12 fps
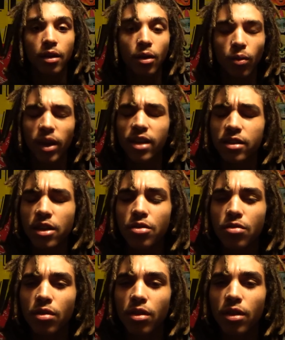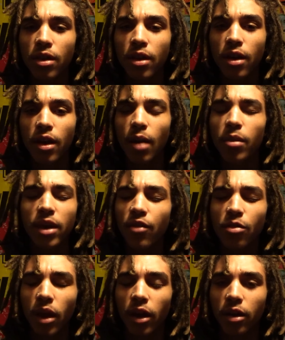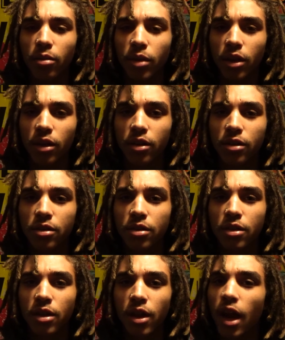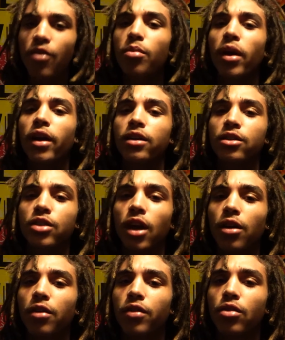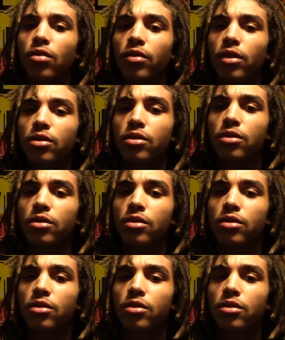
When I say youth, I mean everybody, because everybody is a child of the universe.